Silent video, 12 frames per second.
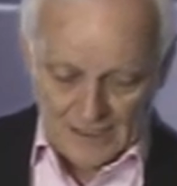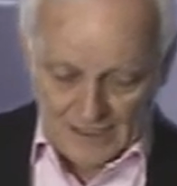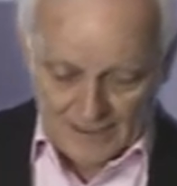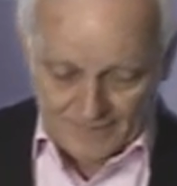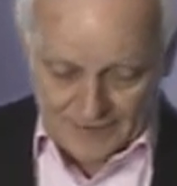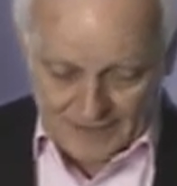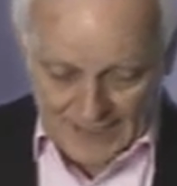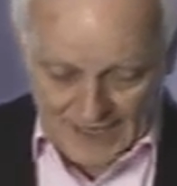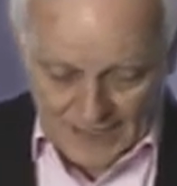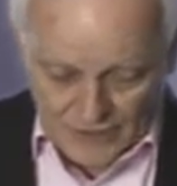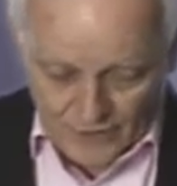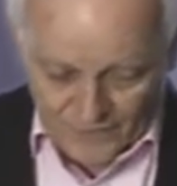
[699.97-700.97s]
If today
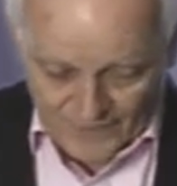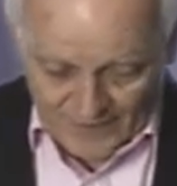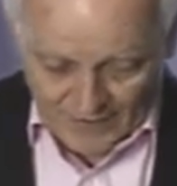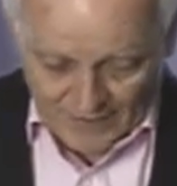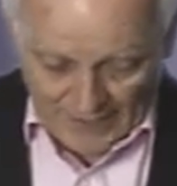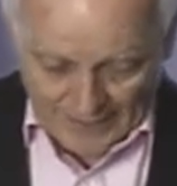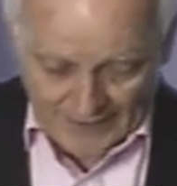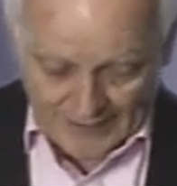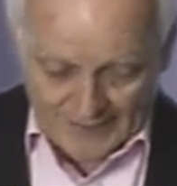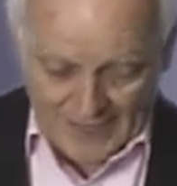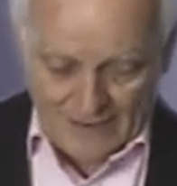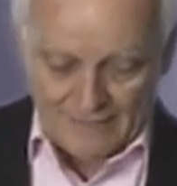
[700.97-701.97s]
you feel like
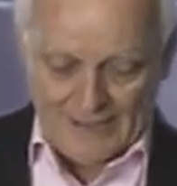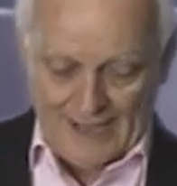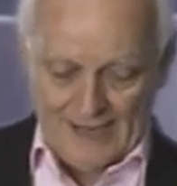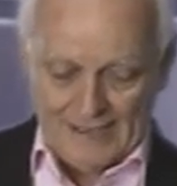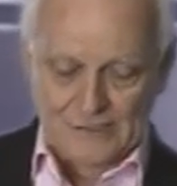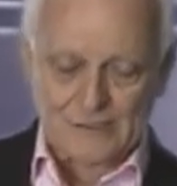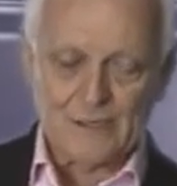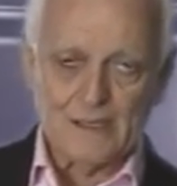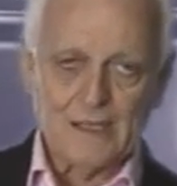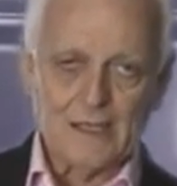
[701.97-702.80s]
an outcast,